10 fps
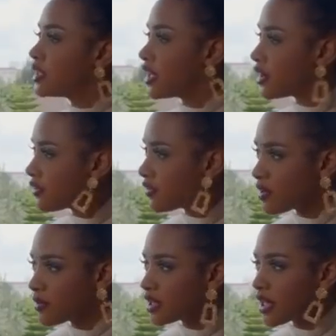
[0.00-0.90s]
in a
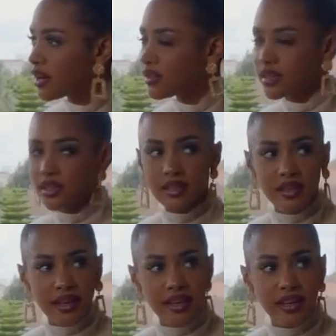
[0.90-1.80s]
female era,
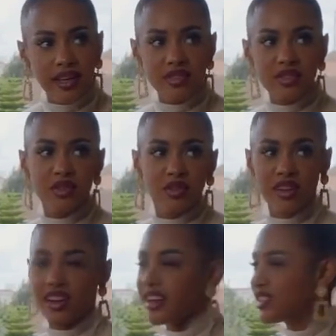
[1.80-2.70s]
like Castro
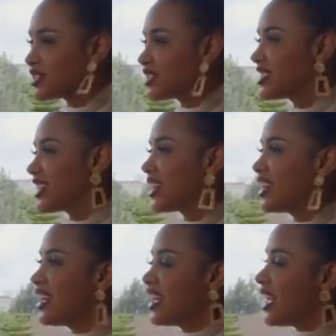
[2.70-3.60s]
likes to say,
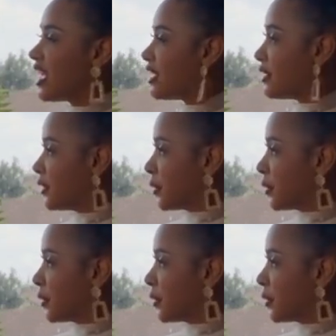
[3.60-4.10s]
and